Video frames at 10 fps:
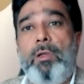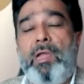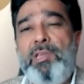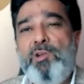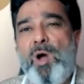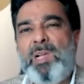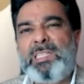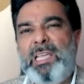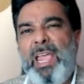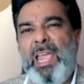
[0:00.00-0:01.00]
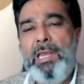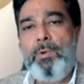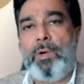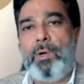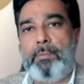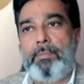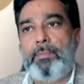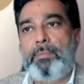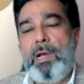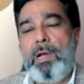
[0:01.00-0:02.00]
And you ask anyone,
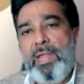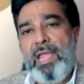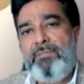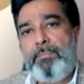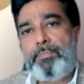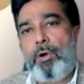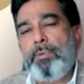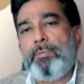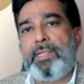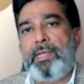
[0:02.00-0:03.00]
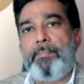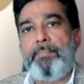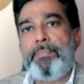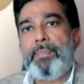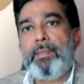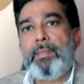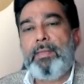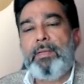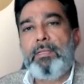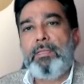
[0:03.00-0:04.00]
now we have a problem there.
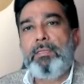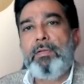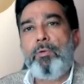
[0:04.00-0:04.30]
The